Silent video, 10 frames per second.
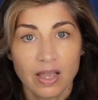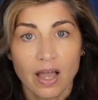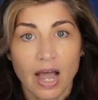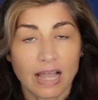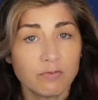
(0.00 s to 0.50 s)

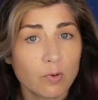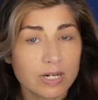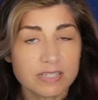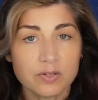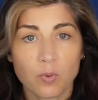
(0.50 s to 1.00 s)
I've
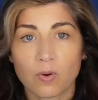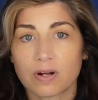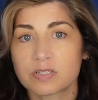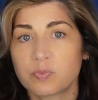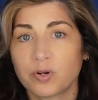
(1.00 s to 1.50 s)
worked in
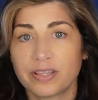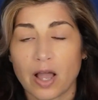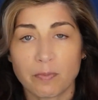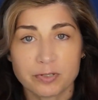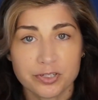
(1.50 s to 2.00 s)
orgs where the
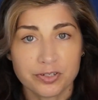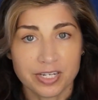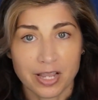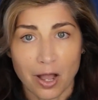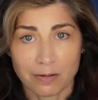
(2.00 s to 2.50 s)
opportunity
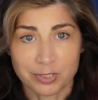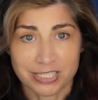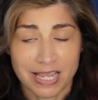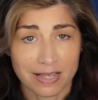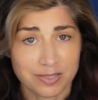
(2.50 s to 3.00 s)
object
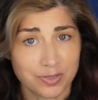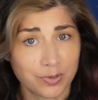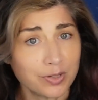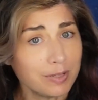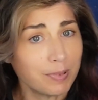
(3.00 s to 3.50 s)
has
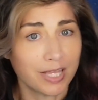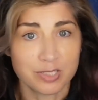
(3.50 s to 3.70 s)
30+